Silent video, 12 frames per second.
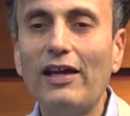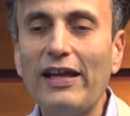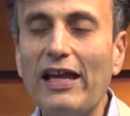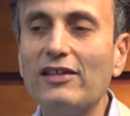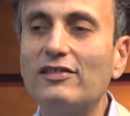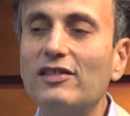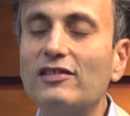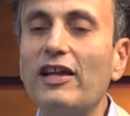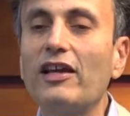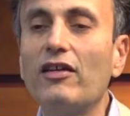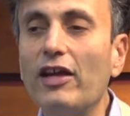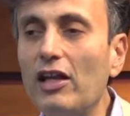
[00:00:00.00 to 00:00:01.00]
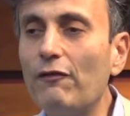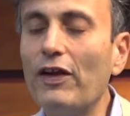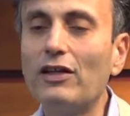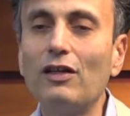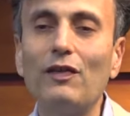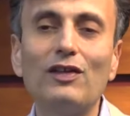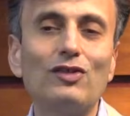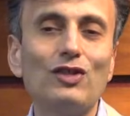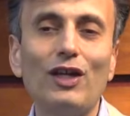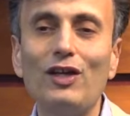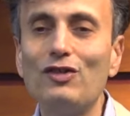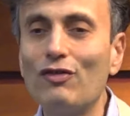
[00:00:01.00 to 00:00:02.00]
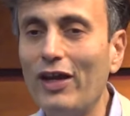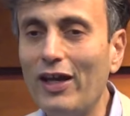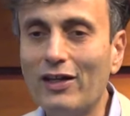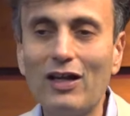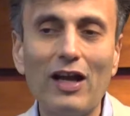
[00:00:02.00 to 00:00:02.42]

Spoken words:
analysis like real effective exchange rate,